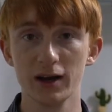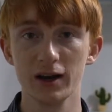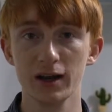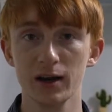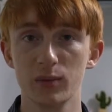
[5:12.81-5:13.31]

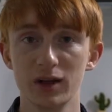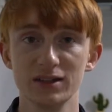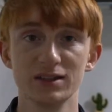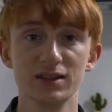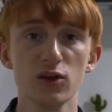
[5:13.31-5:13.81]
in
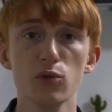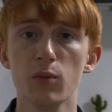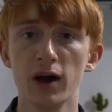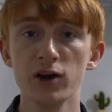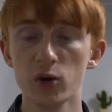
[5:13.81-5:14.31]
places that you
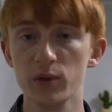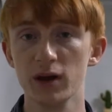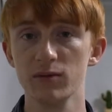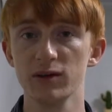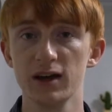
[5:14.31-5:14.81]
might not be
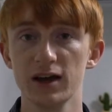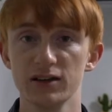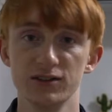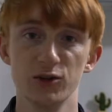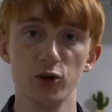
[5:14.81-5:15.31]
able to get a
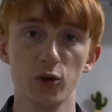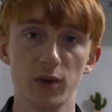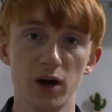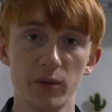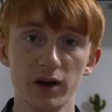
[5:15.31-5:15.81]
studio
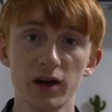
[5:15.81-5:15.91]
apartment.